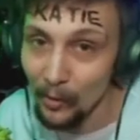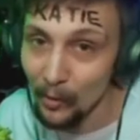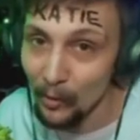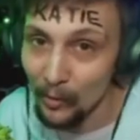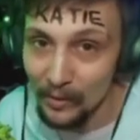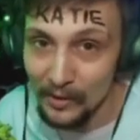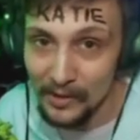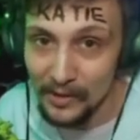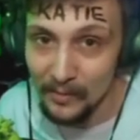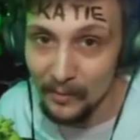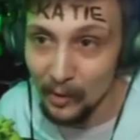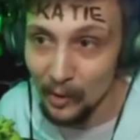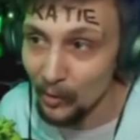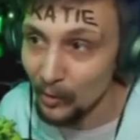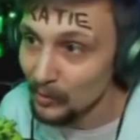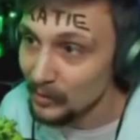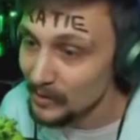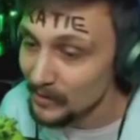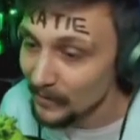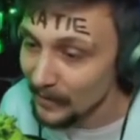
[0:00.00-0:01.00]
an awesome
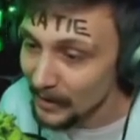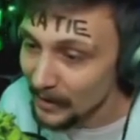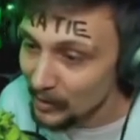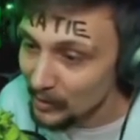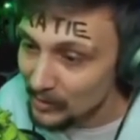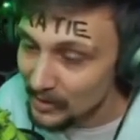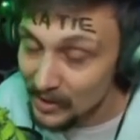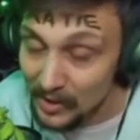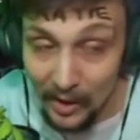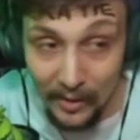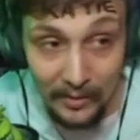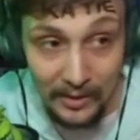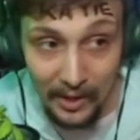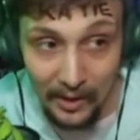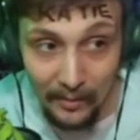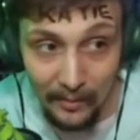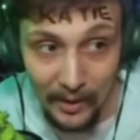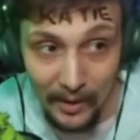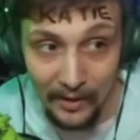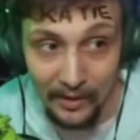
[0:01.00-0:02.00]
cause. Thank you so,
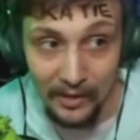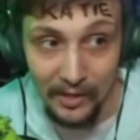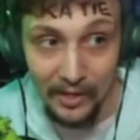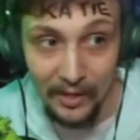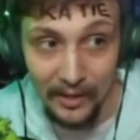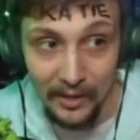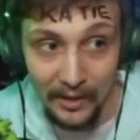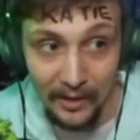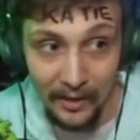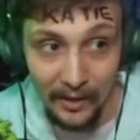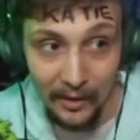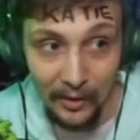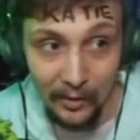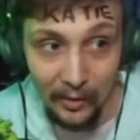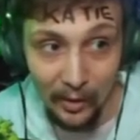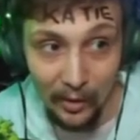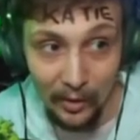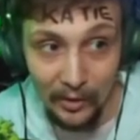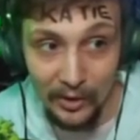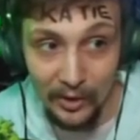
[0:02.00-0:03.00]
so much.
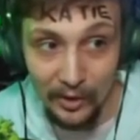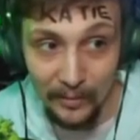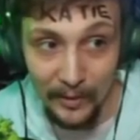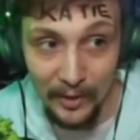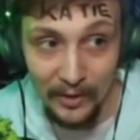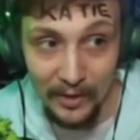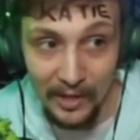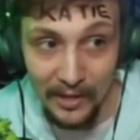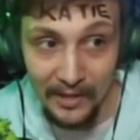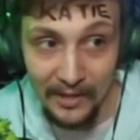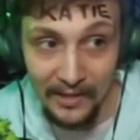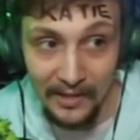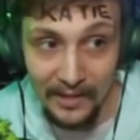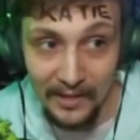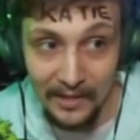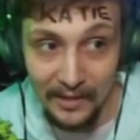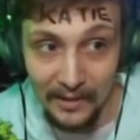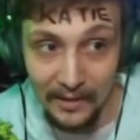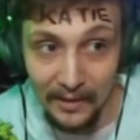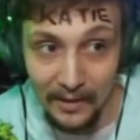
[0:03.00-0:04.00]
Your contribution is
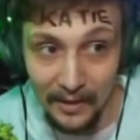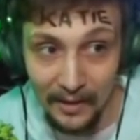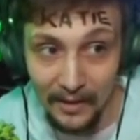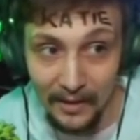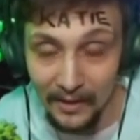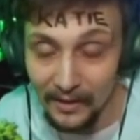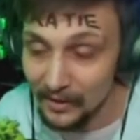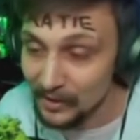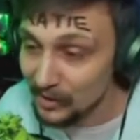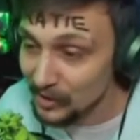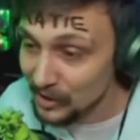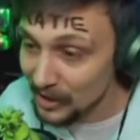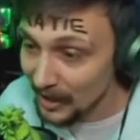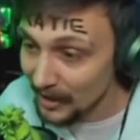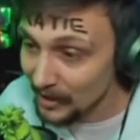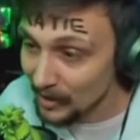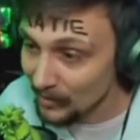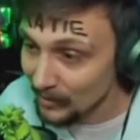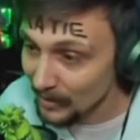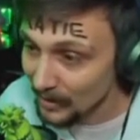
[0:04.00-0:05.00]

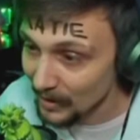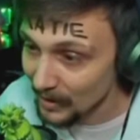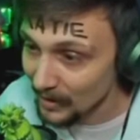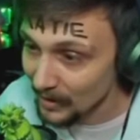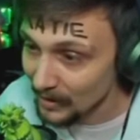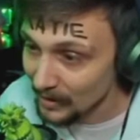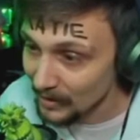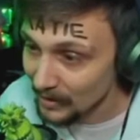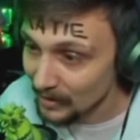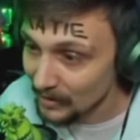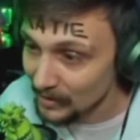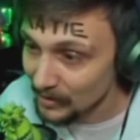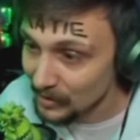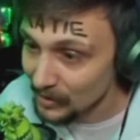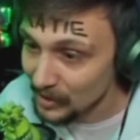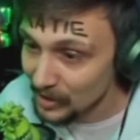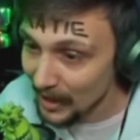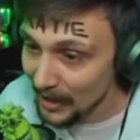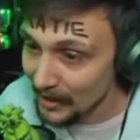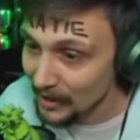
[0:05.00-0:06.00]
genuinely, genuinely
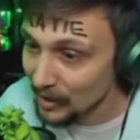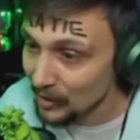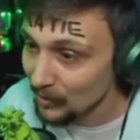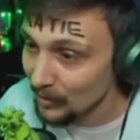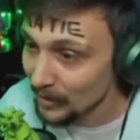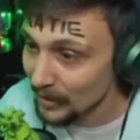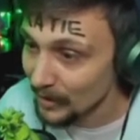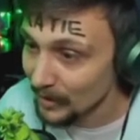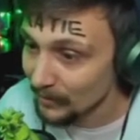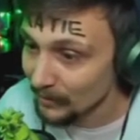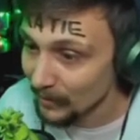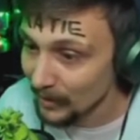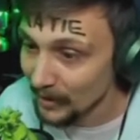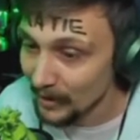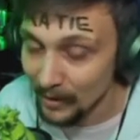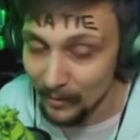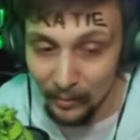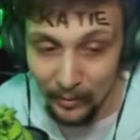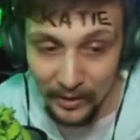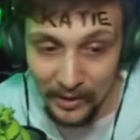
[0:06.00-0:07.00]
he's, he's, dude,
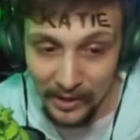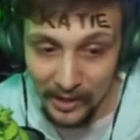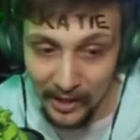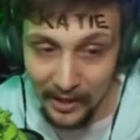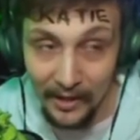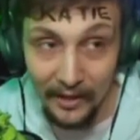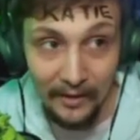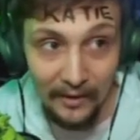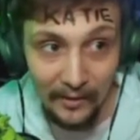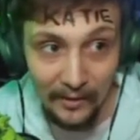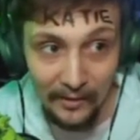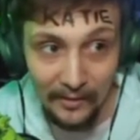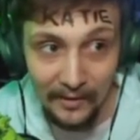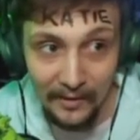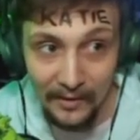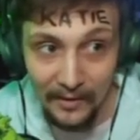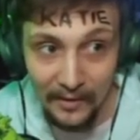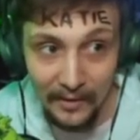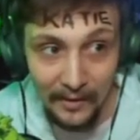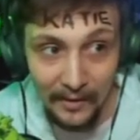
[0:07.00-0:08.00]
he's gonna regret that
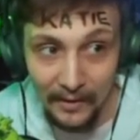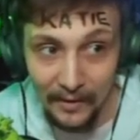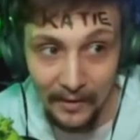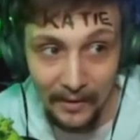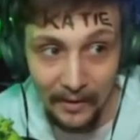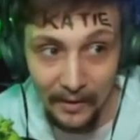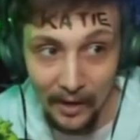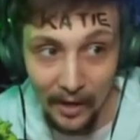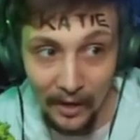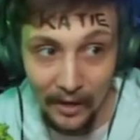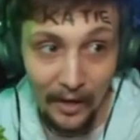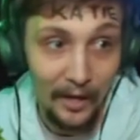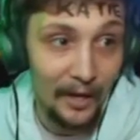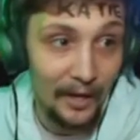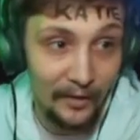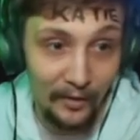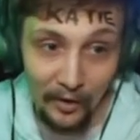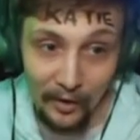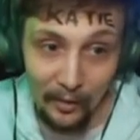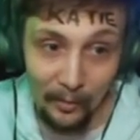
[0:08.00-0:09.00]
so fast,
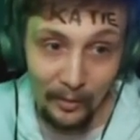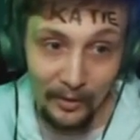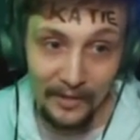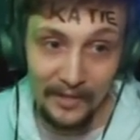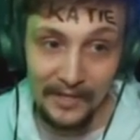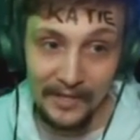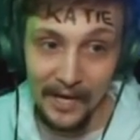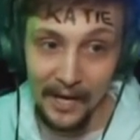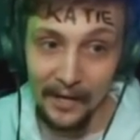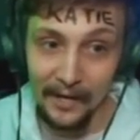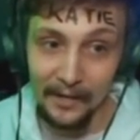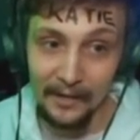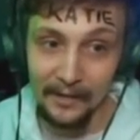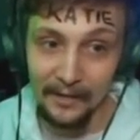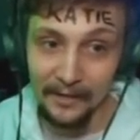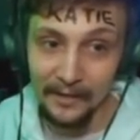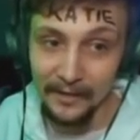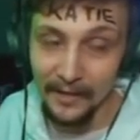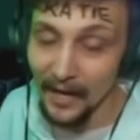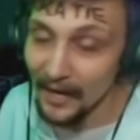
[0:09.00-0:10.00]
man. I, I, don't know what to say.
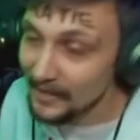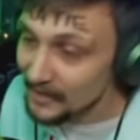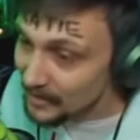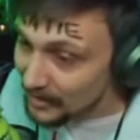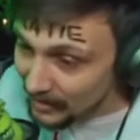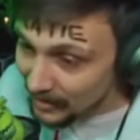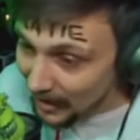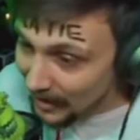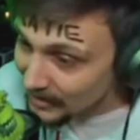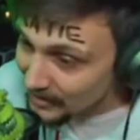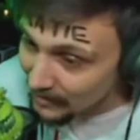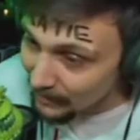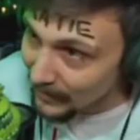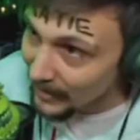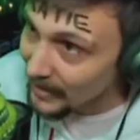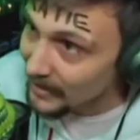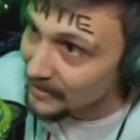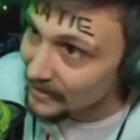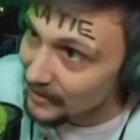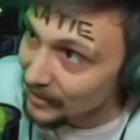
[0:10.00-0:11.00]
That is that is
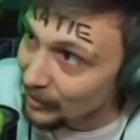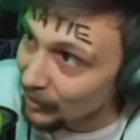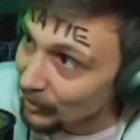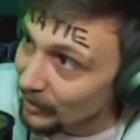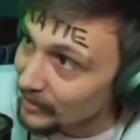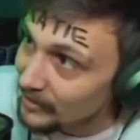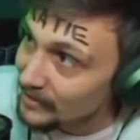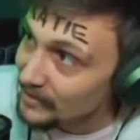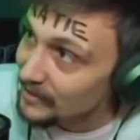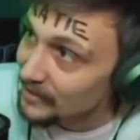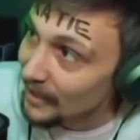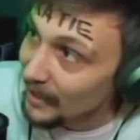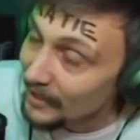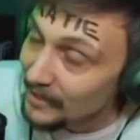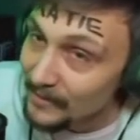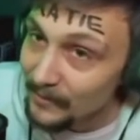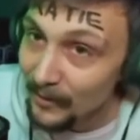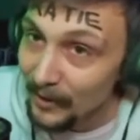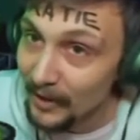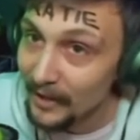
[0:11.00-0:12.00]
amazing, guys. Look, look at
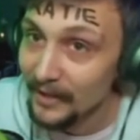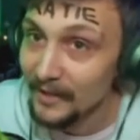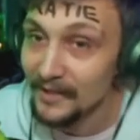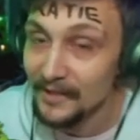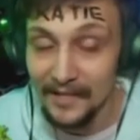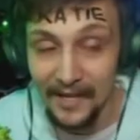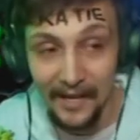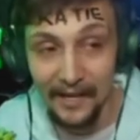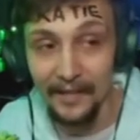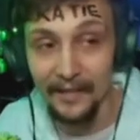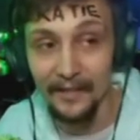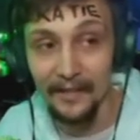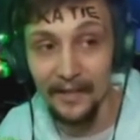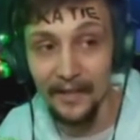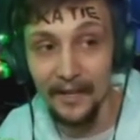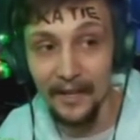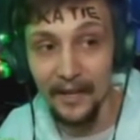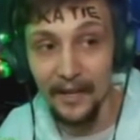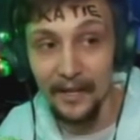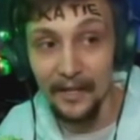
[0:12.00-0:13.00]
the fucking look, insane. Look at the
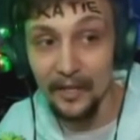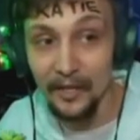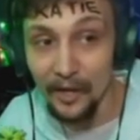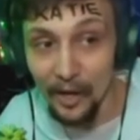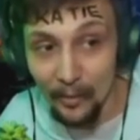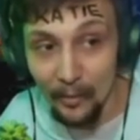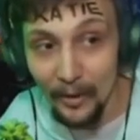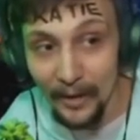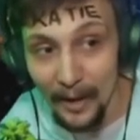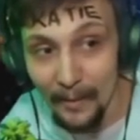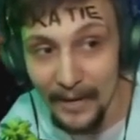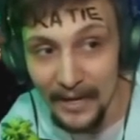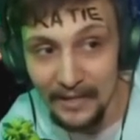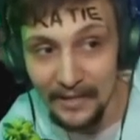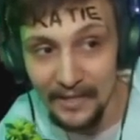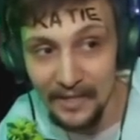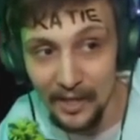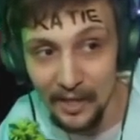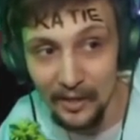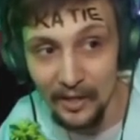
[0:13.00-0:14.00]
recursion you know too.
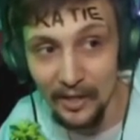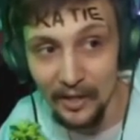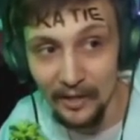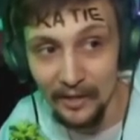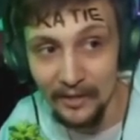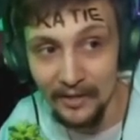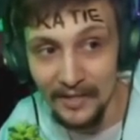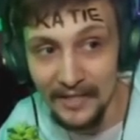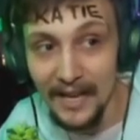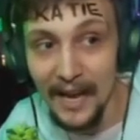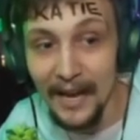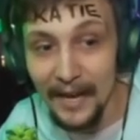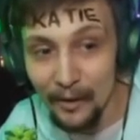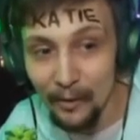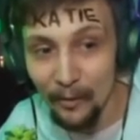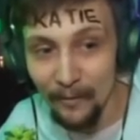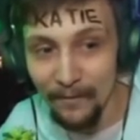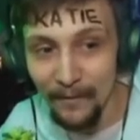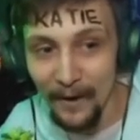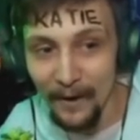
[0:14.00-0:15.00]
Means, Does that
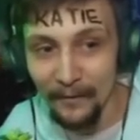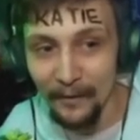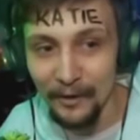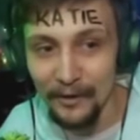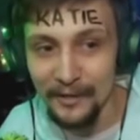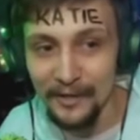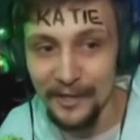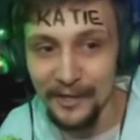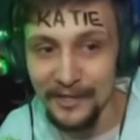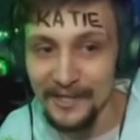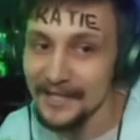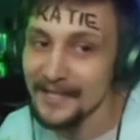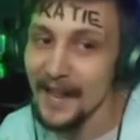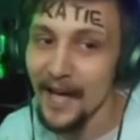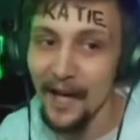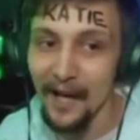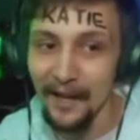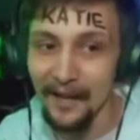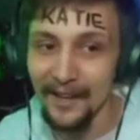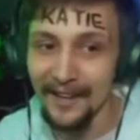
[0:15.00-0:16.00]
equal five contras?
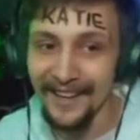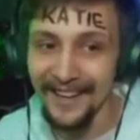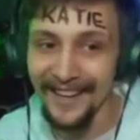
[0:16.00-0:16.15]
Nah